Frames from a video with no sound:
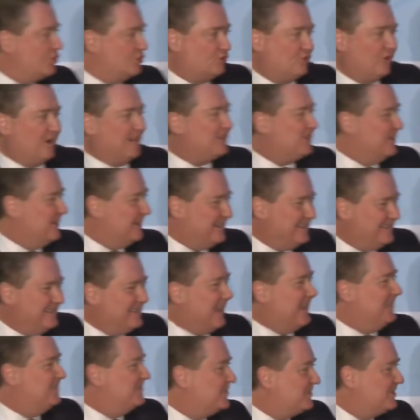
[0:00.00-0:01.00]
addressing
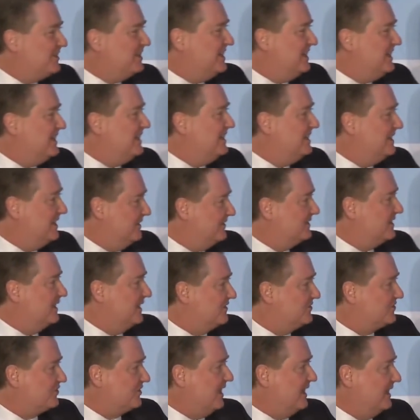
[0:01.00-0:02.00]
density and
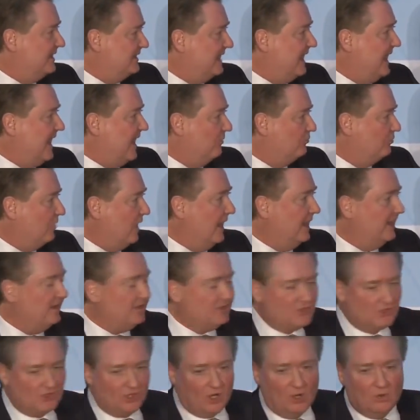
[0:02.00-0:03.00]
things like that,
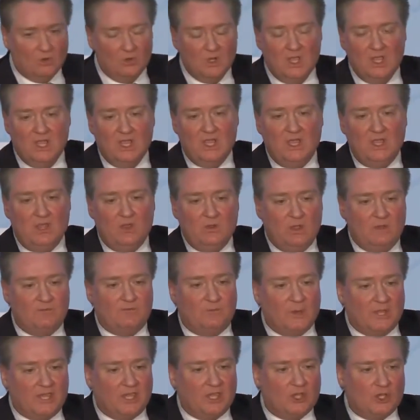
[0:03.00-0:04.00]
right? So if
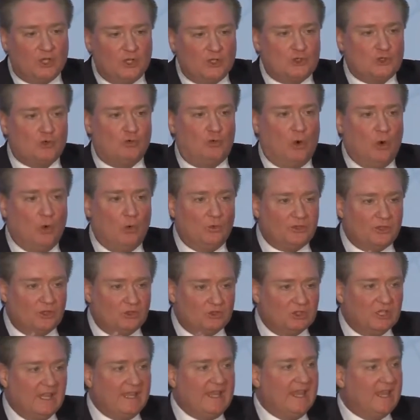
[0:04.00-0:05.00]
we could control the
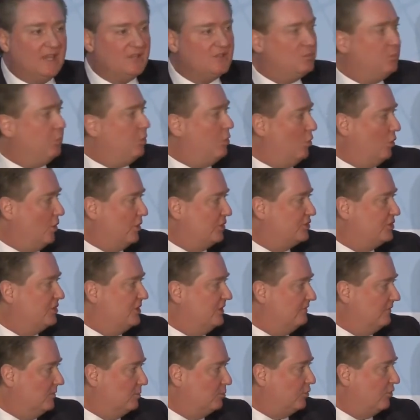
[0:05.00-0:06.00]
land portion
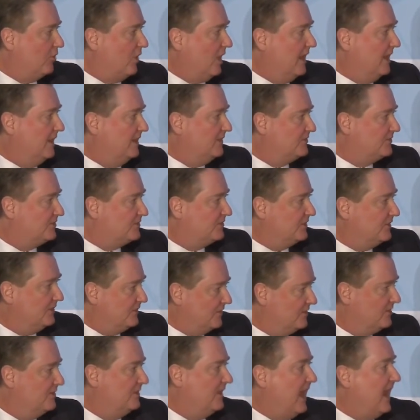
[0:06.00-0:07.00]
of a price,
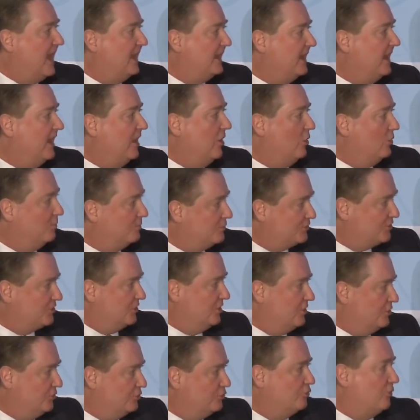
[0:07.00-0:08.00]
that helps
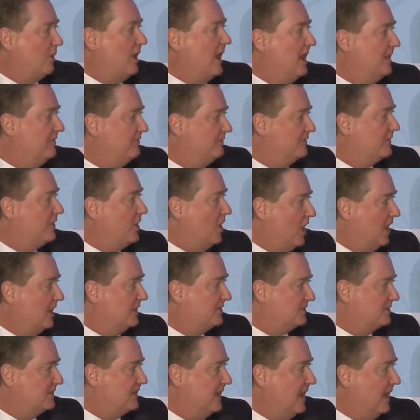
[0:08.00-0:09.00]
drive
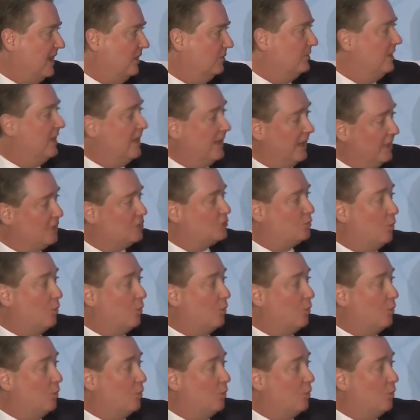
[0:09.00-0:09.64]
costs down as